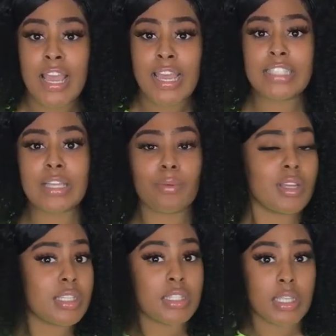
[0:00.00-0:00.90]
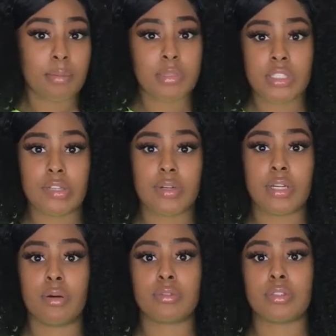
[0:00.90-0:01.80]
It's a really thin
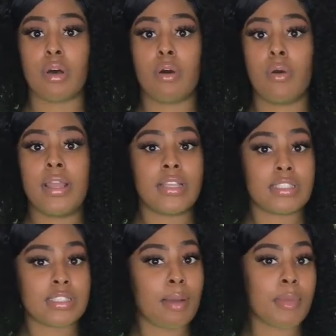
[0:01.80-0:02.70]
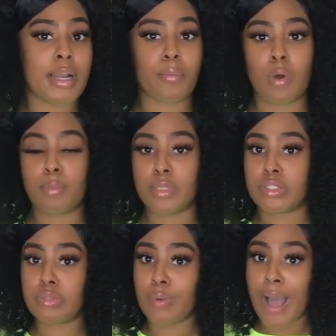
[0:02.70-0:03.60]
material, so in the summer it won't be
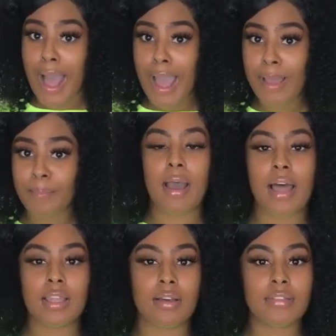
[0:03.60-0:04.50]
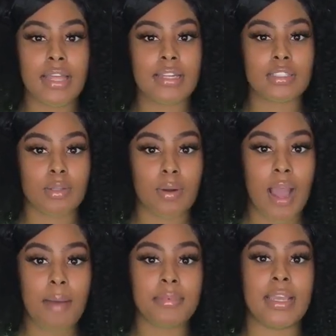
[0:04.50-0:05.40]
too hot. I love that it's
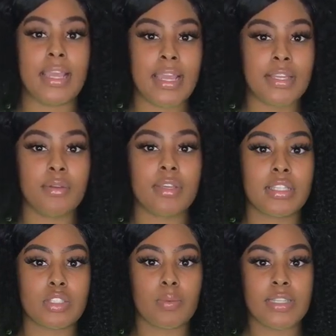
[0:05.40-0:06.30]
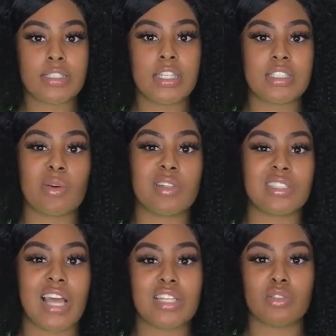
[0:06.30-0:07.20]
cropped and you can twist it, so it's
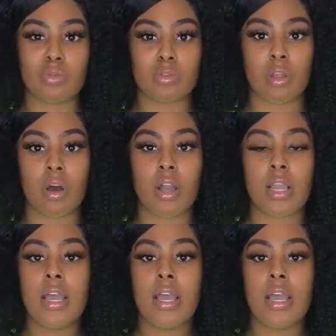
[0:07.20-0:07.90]
not too long.